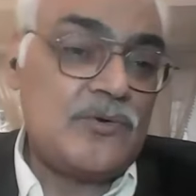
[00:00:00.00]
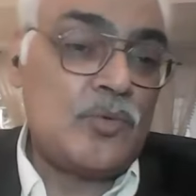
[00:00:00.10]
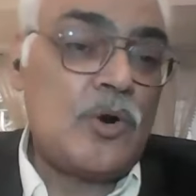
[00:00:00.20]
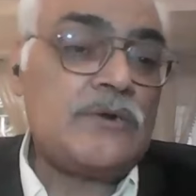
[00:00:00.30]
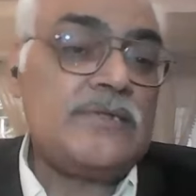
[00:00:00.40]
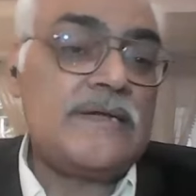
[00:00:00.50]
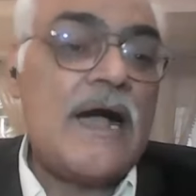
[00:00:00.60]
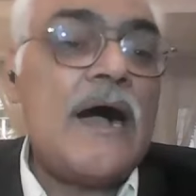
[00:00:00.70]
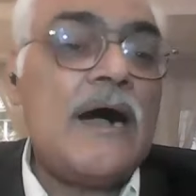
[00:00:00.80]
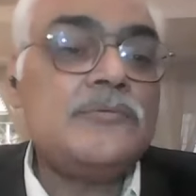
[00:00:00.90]
what they
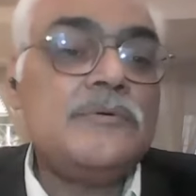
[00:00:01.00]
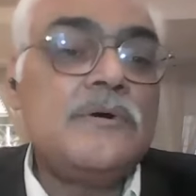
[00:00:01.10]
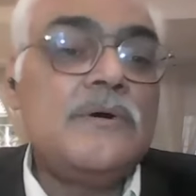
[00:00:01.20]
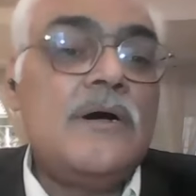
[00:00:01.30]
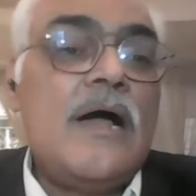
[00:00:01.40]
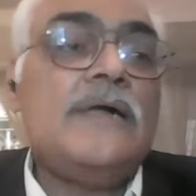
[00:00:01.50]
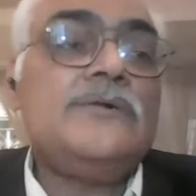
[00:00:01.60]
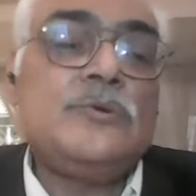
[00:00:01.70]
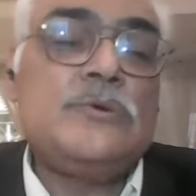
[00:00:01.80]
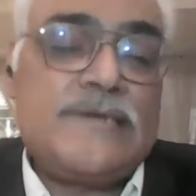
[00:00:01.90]
have
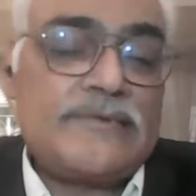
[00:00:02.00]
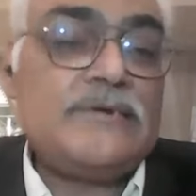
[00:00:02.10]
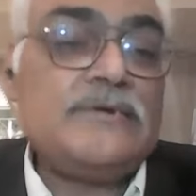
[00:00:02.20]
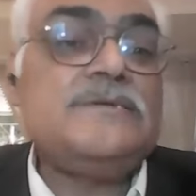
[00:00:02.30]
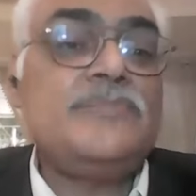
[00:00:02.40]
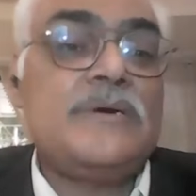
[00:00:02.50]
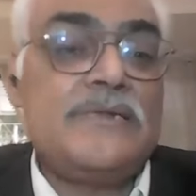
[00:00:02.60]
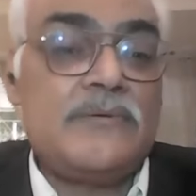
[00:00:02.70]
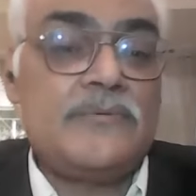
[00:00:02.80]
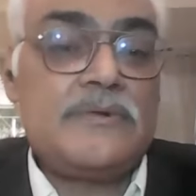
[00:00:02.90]
and to get the deeper
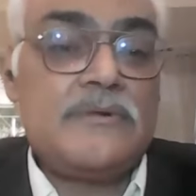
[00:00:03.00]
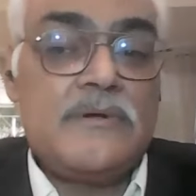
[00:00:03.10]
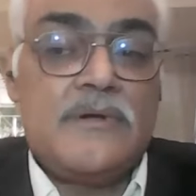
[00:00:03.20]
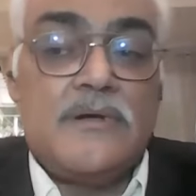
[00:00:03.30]
level,